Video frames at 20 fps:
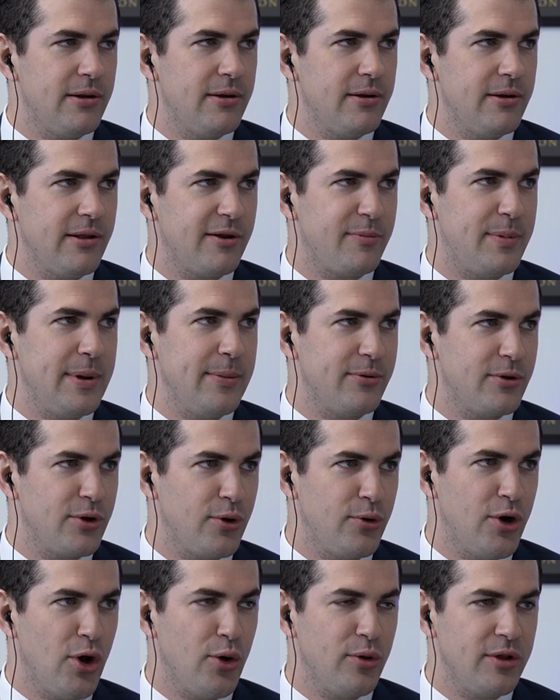a lot of people
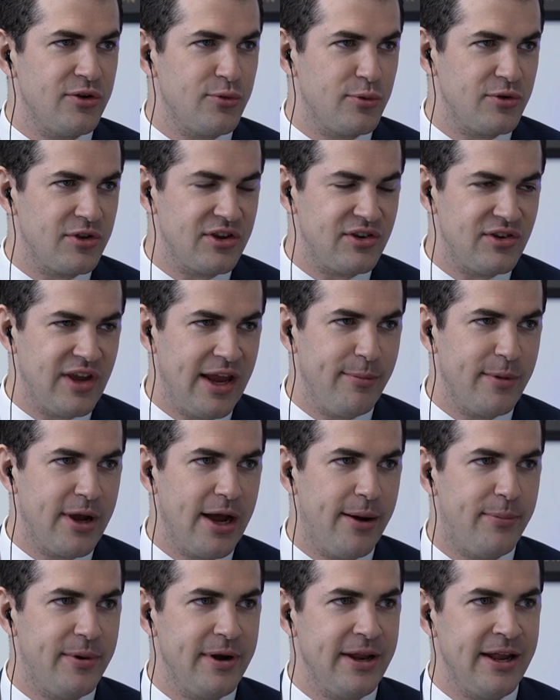don't know this, was the same
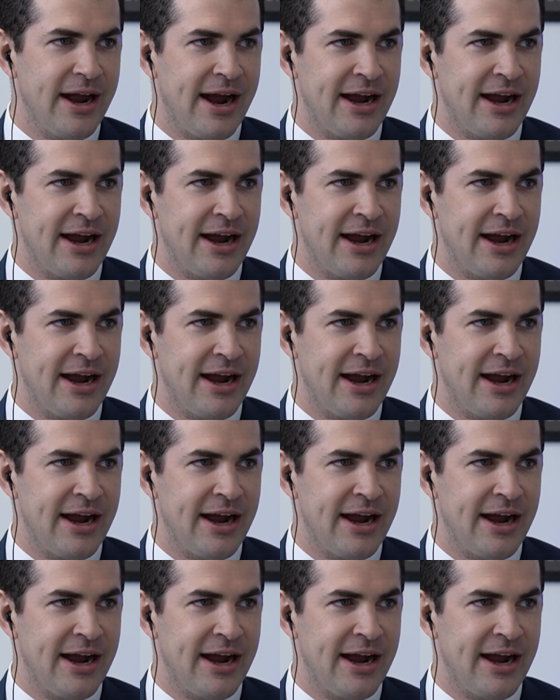company